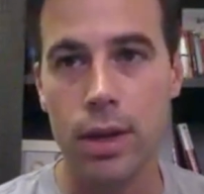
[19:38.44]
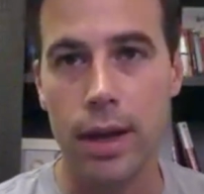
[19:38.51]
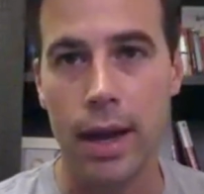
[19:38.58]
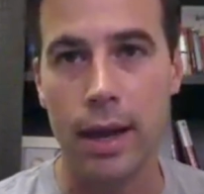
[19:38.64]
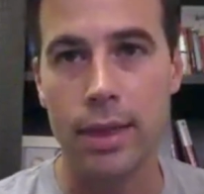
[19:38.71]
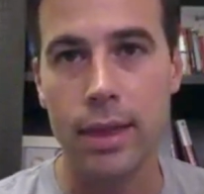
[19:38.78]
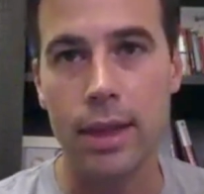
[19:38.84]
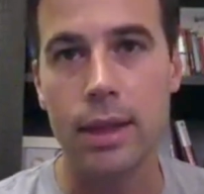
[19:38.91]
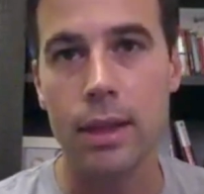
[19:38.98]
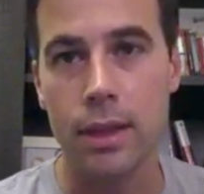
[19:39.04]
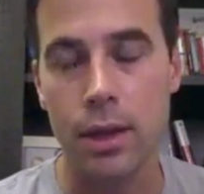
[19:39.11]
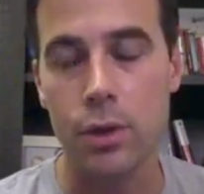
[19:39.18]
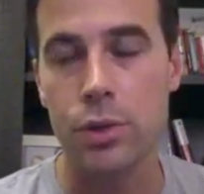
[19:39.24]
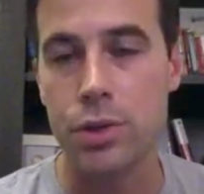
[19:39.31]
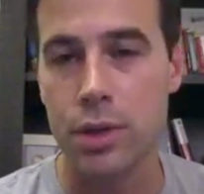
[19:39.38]
think that
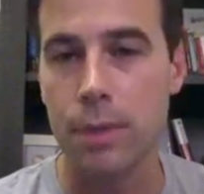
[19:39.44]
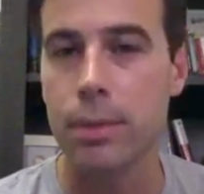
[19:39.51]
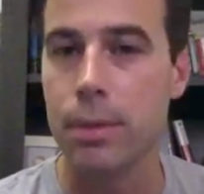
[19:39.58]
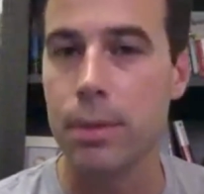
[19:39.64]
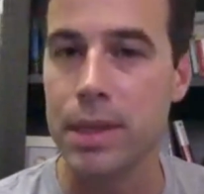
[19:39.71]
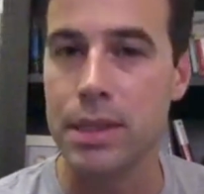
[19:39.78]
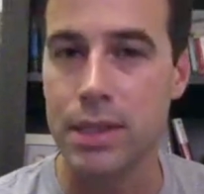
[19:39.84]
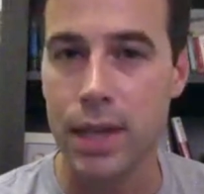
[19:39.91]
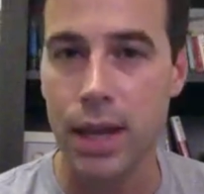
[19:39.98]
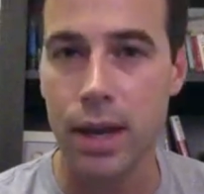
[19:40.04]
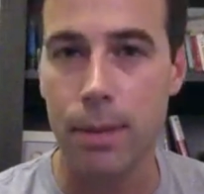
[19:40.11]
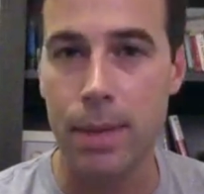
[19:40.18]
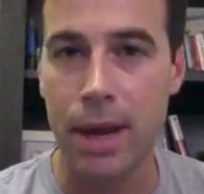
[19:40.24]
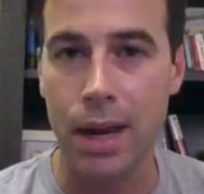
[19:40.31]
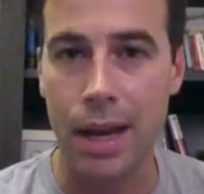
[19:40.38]
there's something to be said
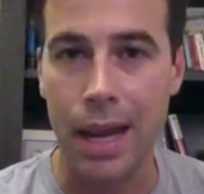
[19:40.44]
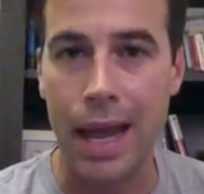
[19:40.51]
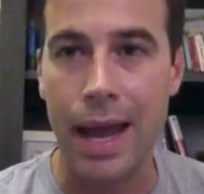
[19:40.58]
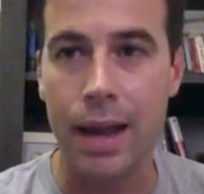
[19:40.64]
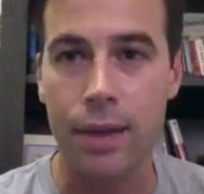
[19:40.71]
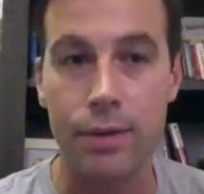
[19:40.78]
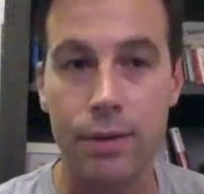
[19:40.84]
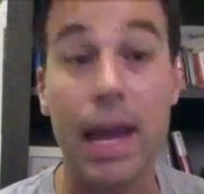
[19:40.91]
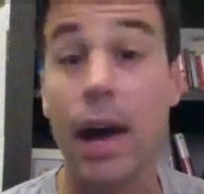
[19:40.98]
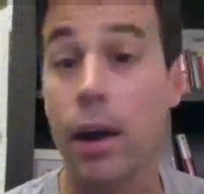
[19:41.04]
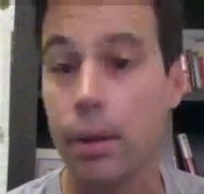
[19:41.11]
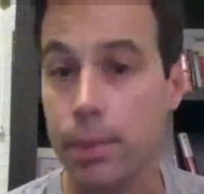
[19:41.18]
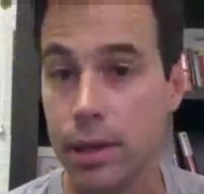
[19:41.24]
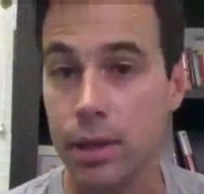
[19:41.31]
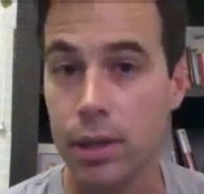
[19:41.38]
about a lack of
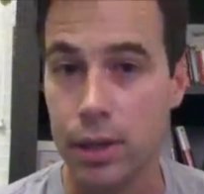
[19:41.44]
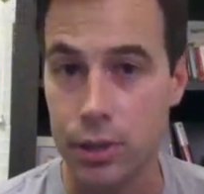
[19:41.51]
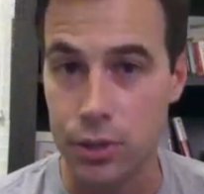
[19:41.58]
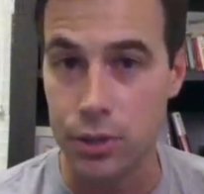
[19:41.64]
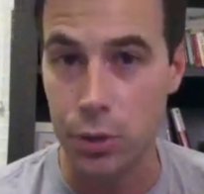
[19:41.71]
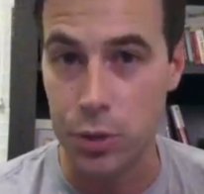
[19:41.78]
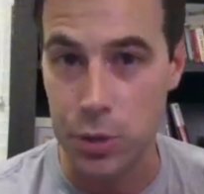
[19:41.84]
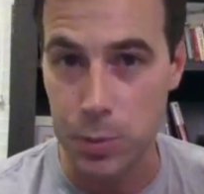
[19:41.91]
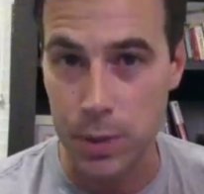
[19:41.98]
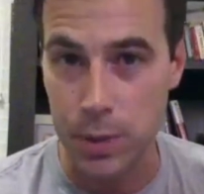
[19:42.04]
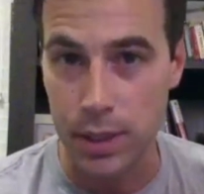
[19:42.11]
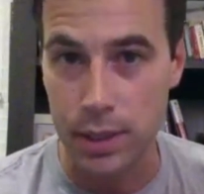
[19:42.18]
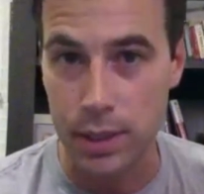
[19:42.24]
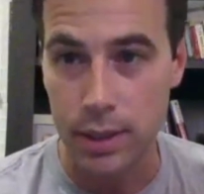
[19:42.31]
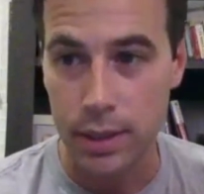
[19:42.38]
accountability, so to
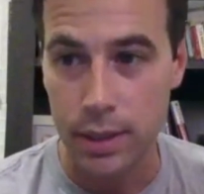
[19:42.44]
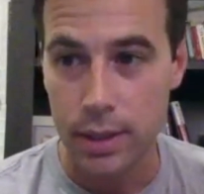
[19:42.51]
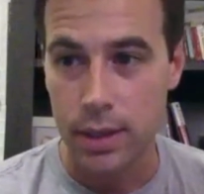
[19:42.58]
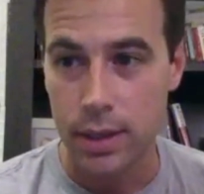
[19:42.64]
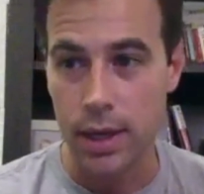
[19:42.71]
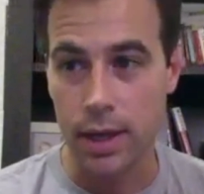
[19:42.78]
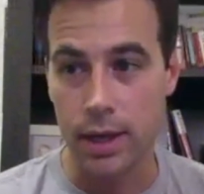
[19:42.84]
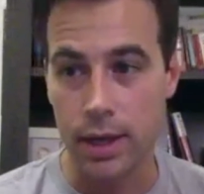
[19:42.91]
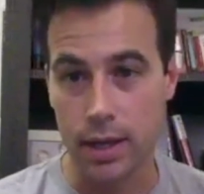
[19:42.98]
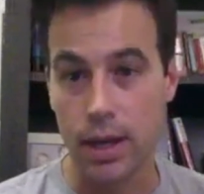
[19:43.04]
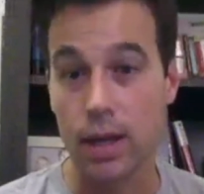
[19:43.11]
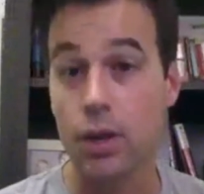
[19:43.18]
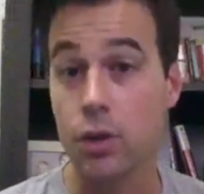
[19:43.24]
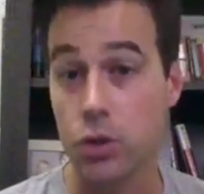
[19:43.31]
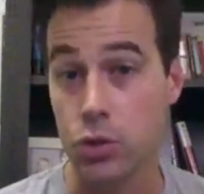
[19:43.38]
speak, in
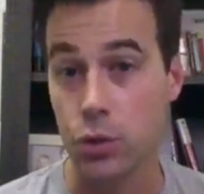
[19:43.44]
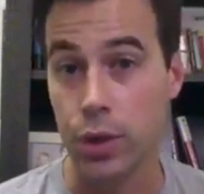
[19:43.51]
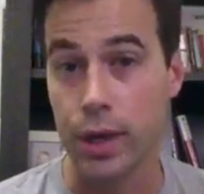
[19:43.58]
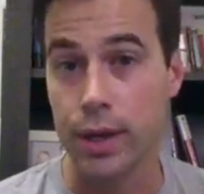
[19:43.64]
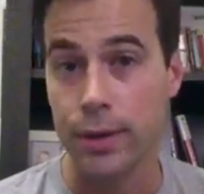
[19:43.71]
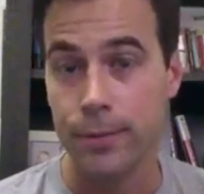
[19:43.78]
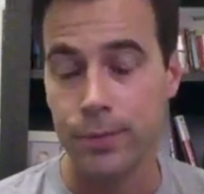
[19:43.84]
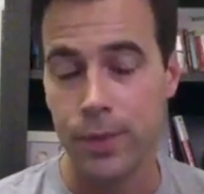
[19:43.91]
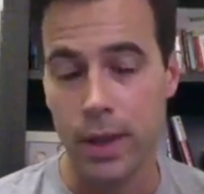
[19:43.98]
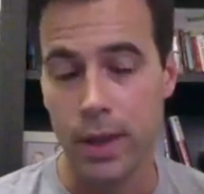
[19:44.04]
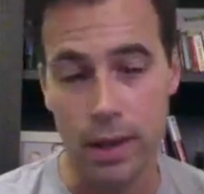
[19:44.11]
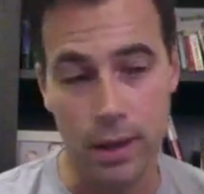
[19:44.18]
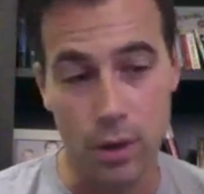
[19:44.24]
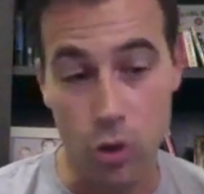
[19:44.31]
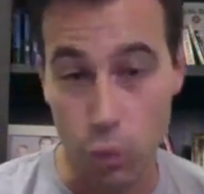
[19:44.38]
industry,
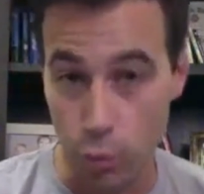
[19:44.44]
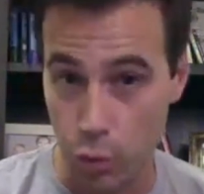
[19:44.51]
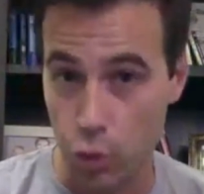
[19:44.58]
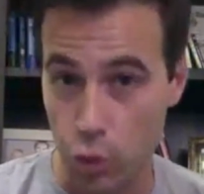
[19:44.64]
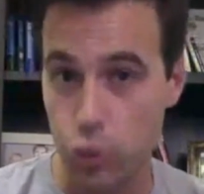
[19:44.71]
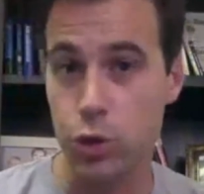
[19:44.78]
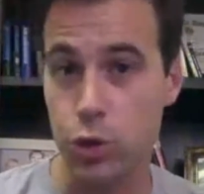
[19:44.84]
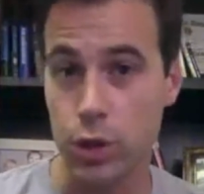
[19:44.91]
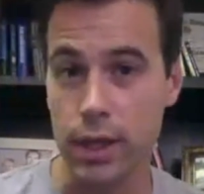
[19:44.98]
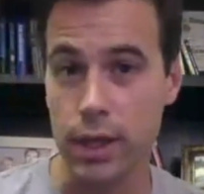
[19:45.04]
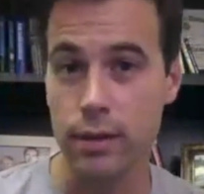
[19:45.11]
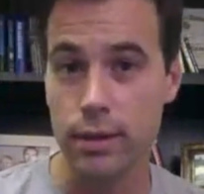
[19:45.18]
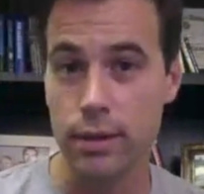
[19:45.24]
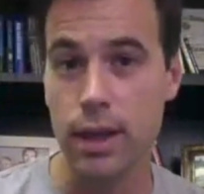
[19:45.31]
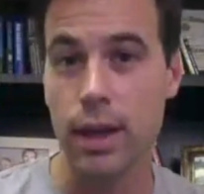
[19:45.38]

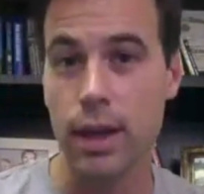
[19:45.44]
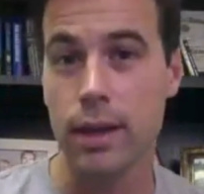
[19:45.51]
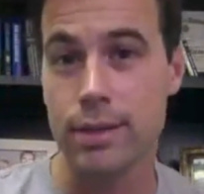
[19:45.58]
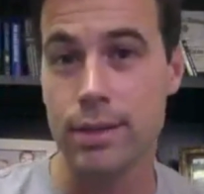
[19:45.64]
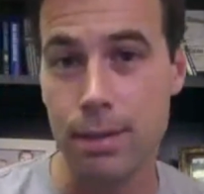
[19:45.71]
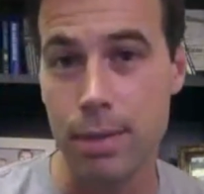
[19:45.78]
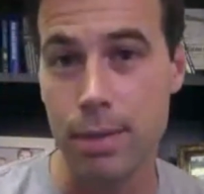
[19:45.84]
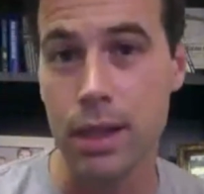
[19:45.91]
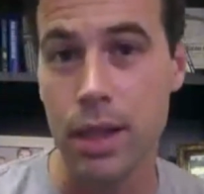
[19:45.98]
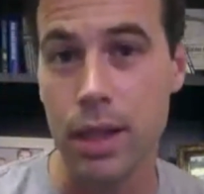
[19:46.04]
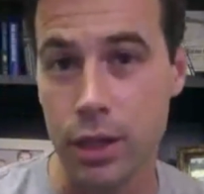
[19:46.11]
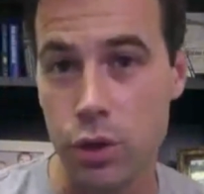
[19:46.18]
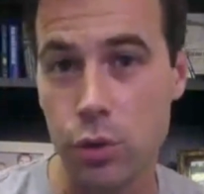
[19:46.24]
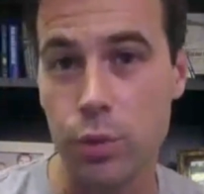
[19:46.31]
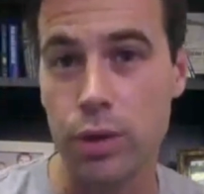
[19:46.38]
commercially, that somebody
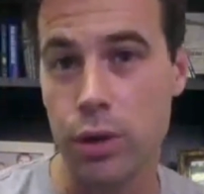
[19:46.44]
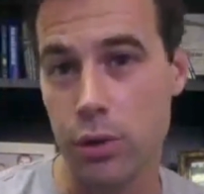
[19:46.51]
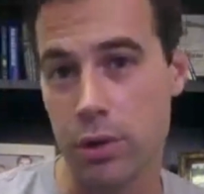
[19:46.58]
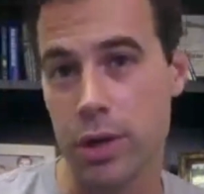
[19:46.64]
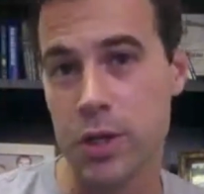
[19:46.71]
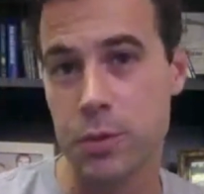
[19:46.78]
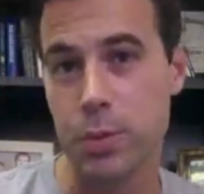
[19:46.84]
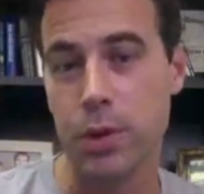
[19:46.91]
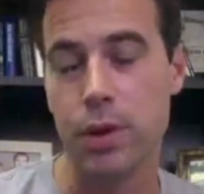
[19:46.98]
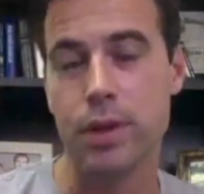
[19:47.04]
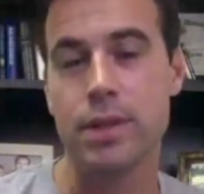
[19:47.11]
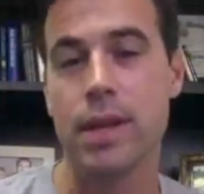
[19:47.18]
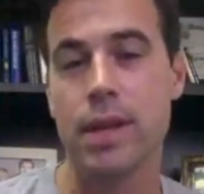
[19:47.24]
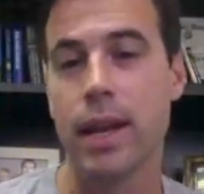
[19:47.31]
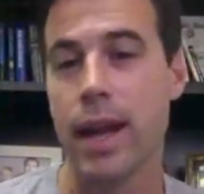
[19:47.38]
like you with your
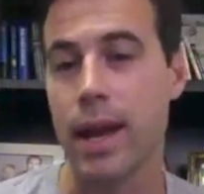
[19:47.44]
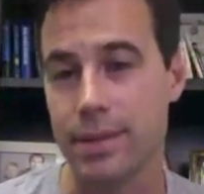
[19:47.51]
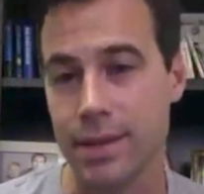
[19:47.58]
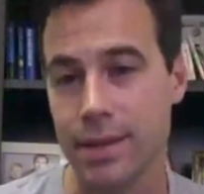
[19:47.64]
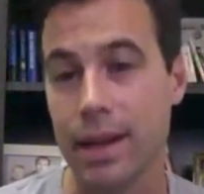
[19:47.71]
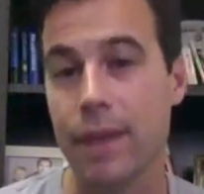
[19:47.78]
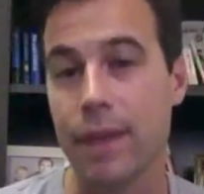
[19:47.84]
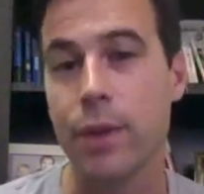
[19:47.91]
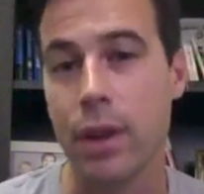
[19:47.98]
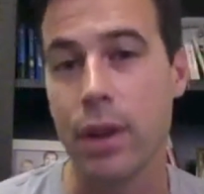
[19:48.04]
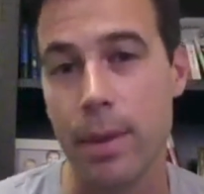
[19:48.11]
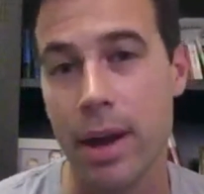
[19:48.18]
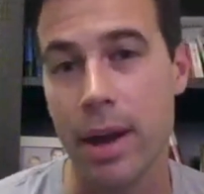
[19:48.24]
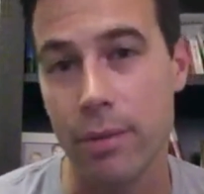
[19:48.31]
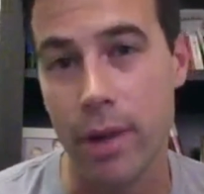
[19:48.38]
experience could add a significant
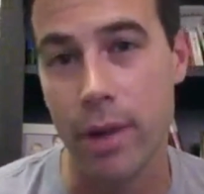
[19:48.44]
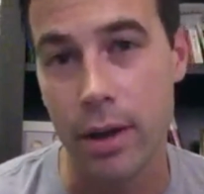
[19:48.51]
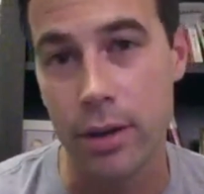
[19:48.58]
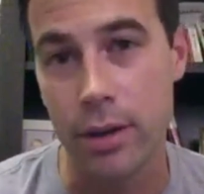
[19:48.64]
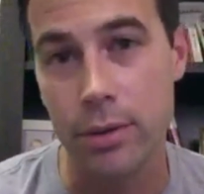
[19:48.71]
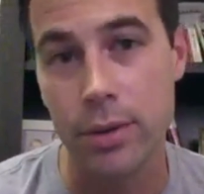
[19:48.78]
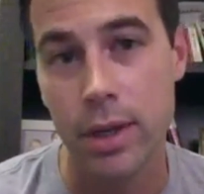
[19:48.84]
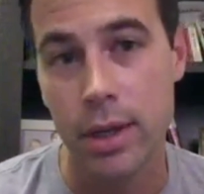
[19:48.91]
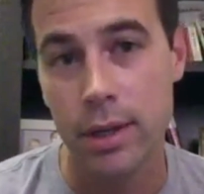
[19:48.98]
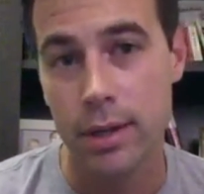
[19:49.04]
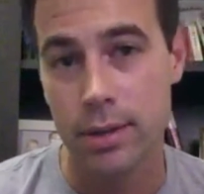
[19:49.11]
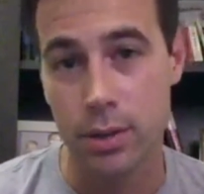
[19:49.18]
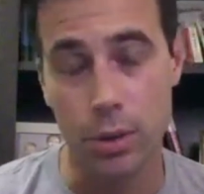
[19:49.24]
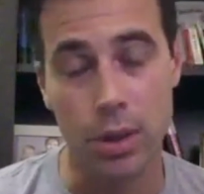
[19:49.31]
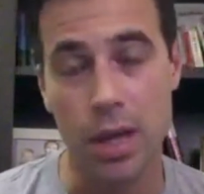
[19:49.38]
amount of value
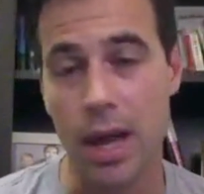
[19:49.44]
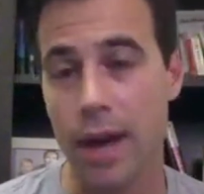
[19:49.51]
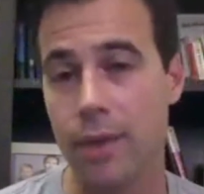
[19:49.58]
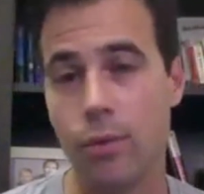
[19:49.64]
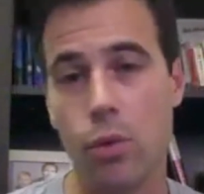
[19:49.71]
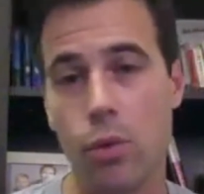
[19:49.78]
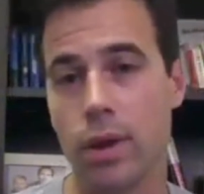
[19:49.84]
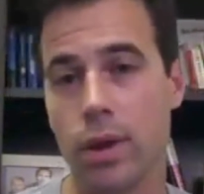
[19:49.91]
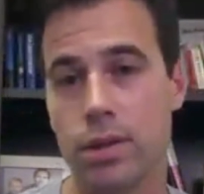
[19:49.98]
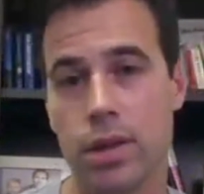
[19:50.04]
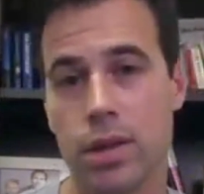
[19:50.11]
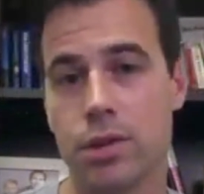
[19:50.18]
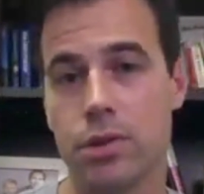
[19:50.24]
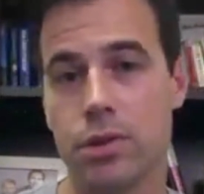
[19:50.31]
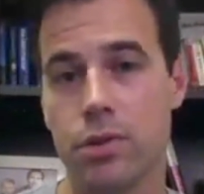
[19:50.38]
to a lot of
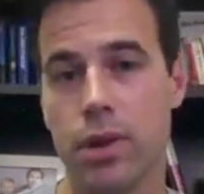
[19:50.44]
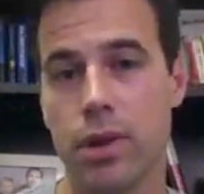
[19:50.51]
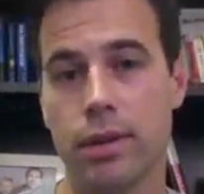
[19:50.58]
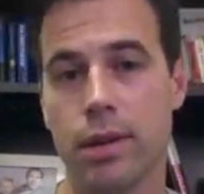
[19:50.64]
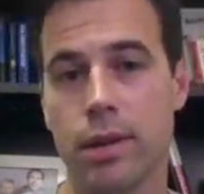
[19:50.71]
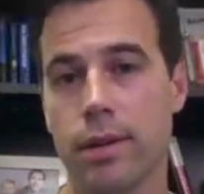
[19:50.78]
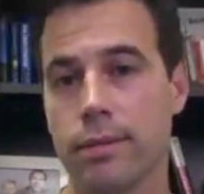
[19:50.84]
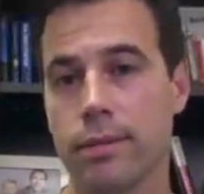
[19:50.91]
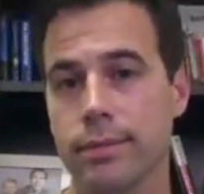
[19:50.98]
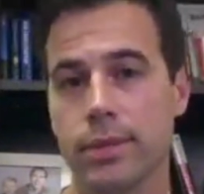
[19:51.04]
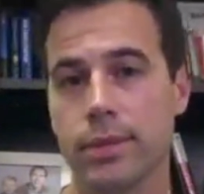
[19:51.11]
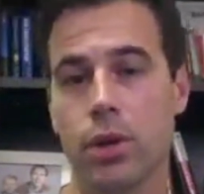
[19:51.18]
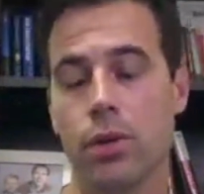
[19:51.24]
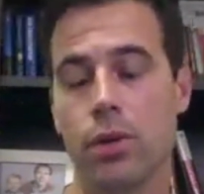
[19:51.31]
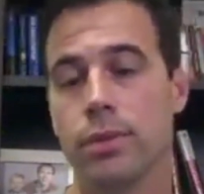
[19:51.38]
organizations that are out there.
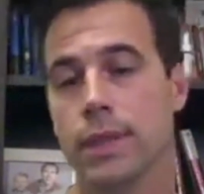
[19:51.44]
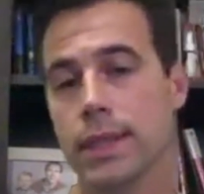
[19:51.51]
So